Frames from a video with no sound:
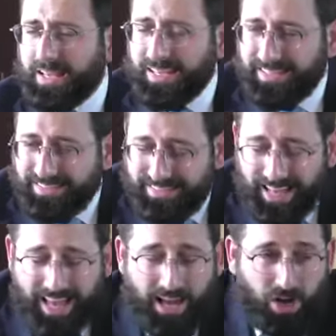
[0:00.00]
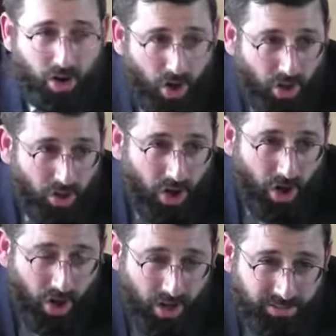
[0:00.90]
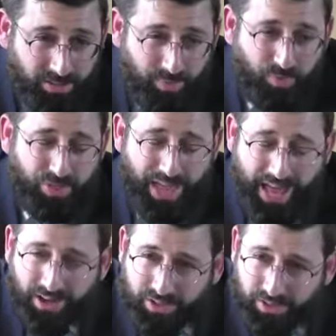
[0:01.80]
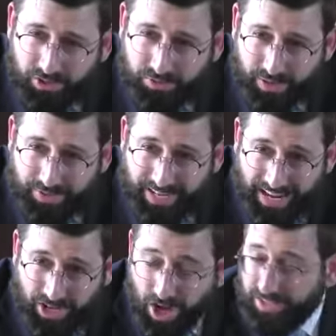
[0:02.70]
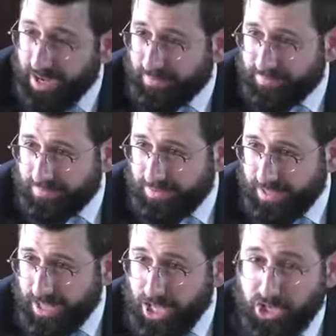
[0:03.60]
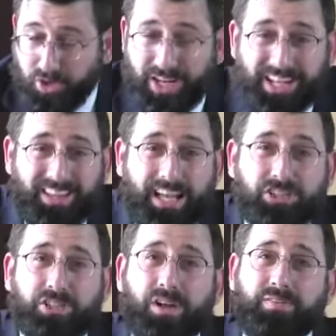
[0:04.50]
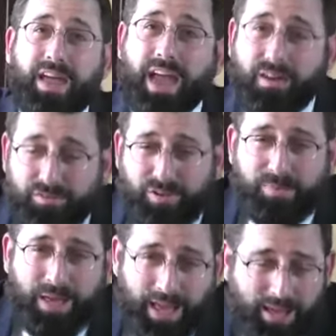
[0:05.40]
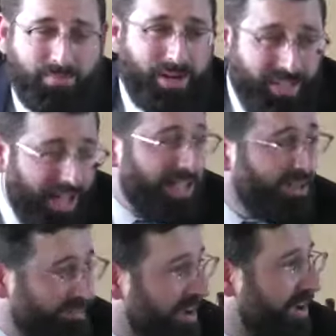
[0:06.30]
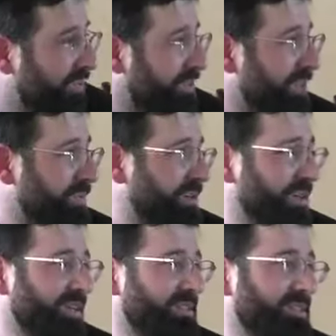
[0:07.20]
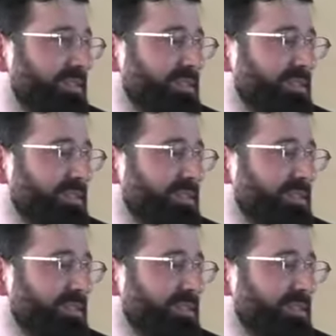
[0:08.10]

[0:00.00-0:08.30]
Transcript: Kizeh kol ha'adam. Without Yiras Shamayim, you're not an Adam. You're a collection of every behema chaya va'oif in the world.